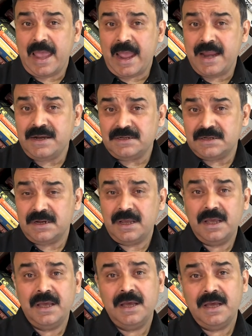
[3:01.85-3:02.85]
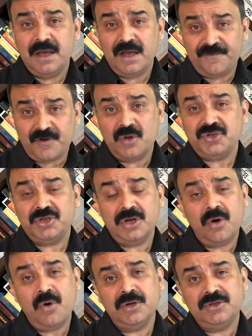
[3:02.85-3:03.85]
And of course,
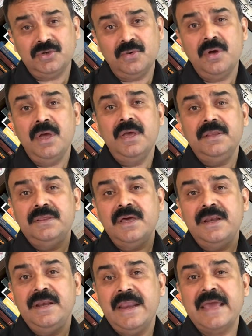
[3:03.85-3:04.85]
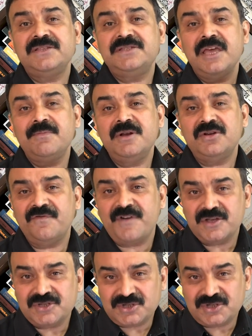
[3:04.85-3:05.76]
now on to the next segment of our